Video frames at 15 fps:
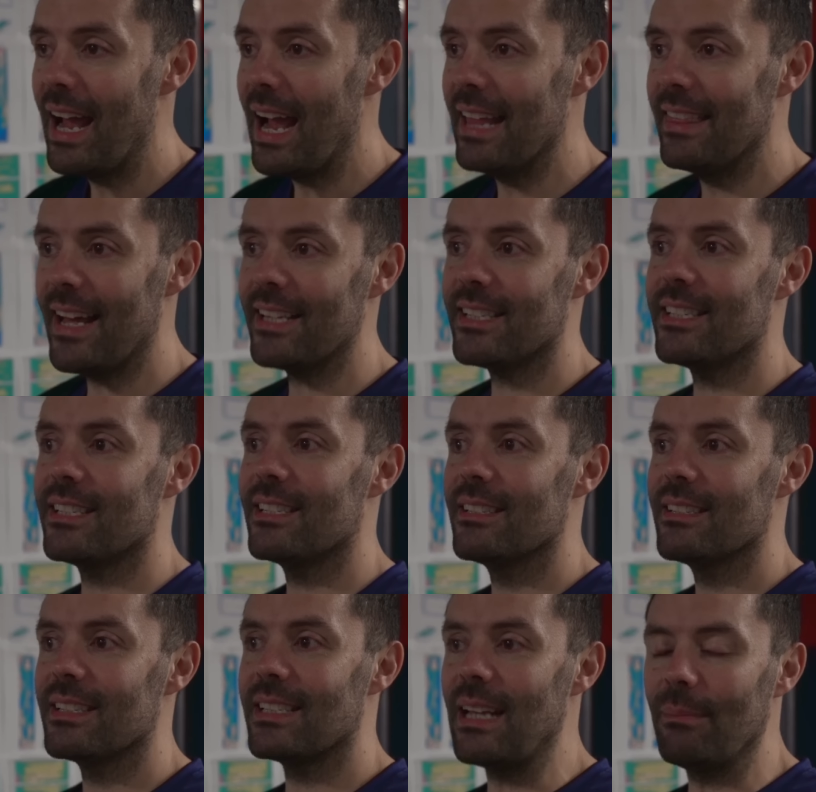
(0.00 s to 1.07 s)
And that's
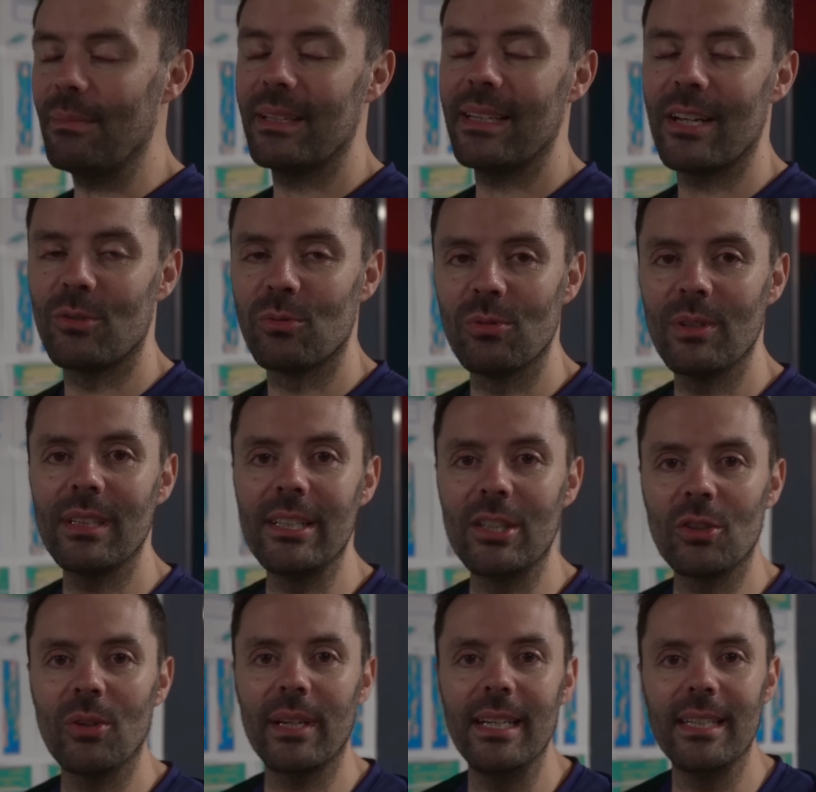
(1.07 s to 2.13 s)
something that's really
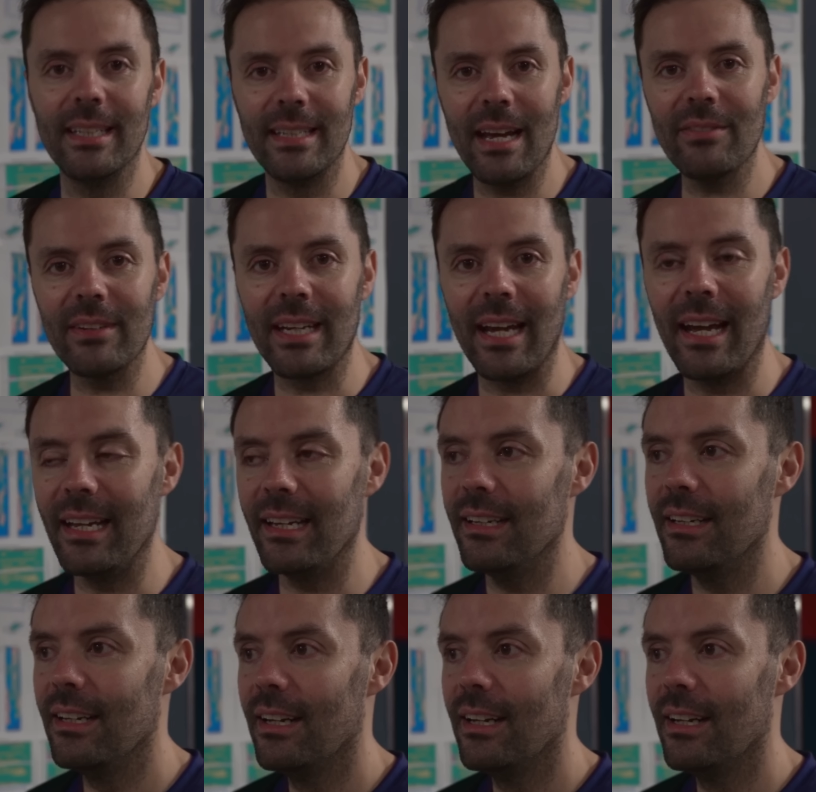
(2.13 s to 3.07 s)
tricky to navigate